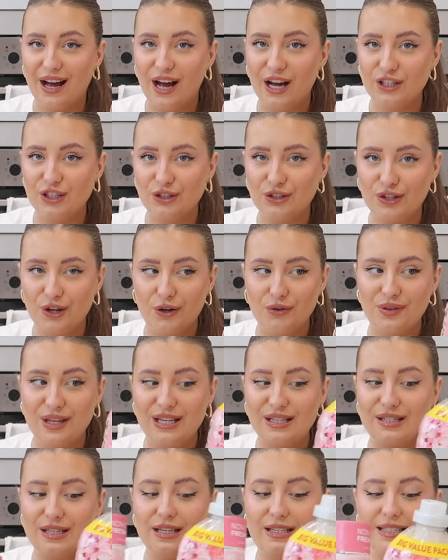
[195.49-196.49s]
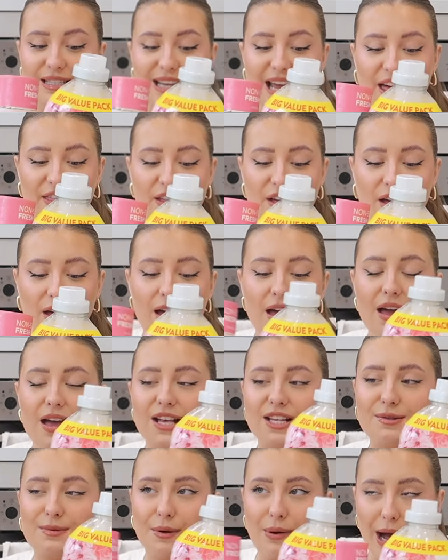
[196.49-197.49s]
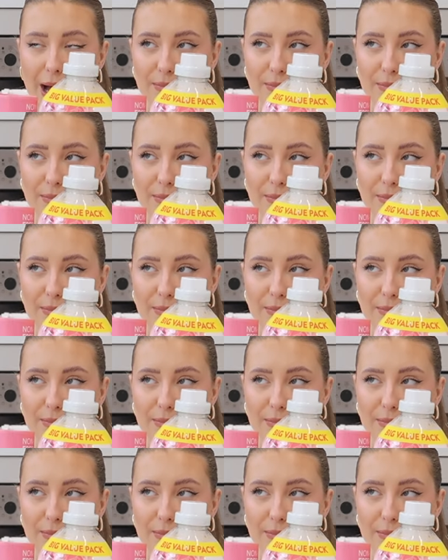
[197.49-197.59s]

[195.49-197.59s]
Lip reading: I do know these together smell